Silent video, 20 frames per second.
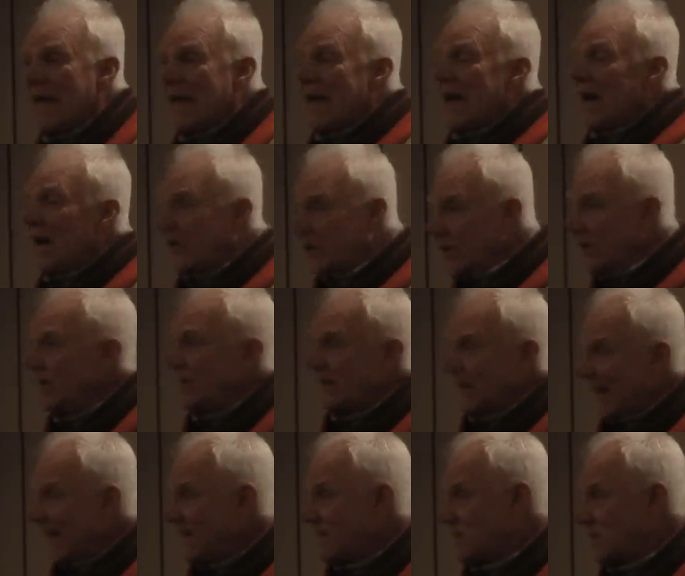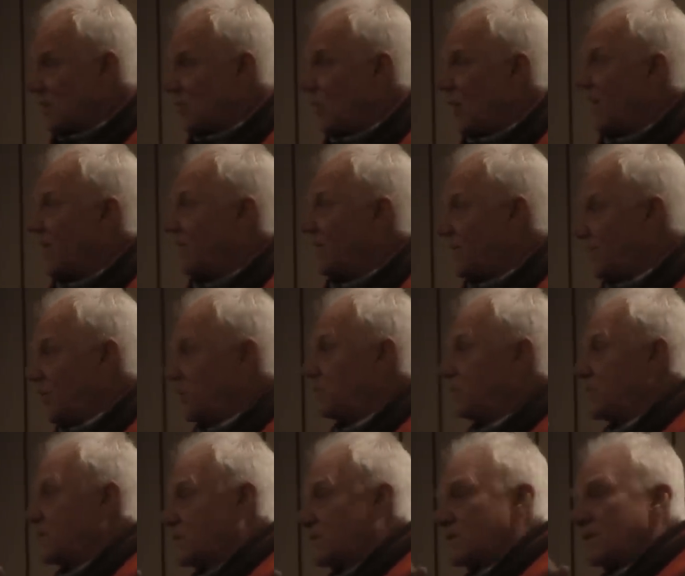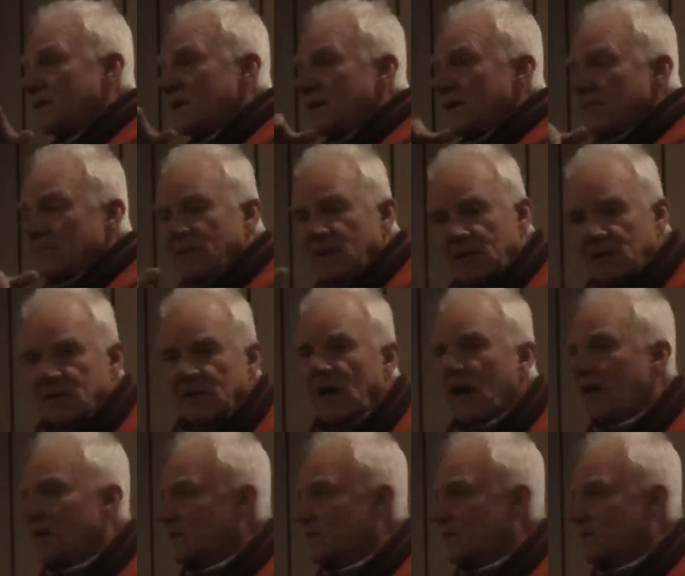a year later, when the film had been cut